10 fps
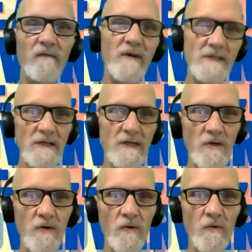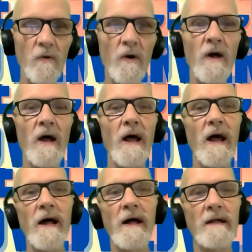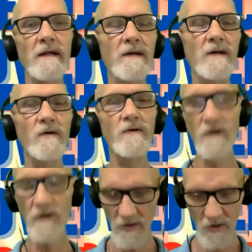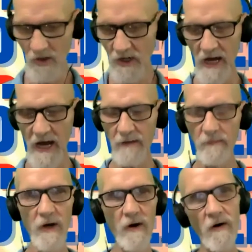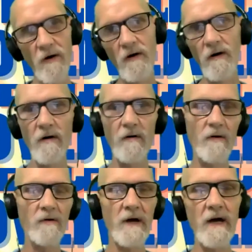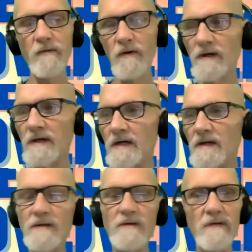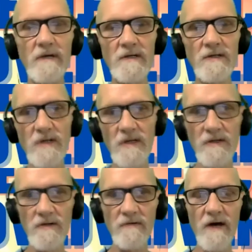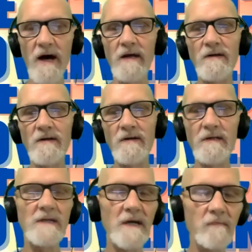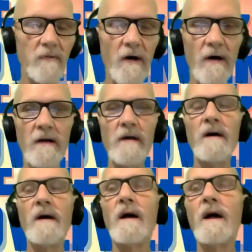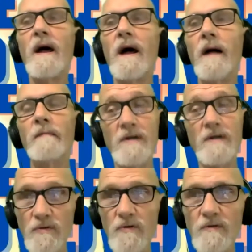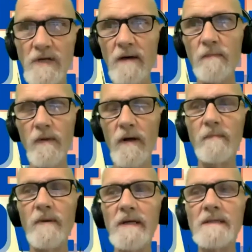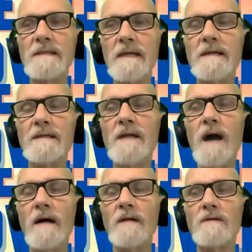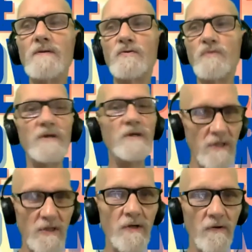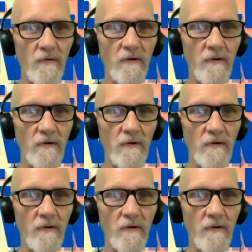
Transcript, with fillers: visit you, and you know you're going to look at them and go, oh, okay, well, you need to do this, you need to do that, and you're going to take blood. I mean, you do take blood, but it's not traditional.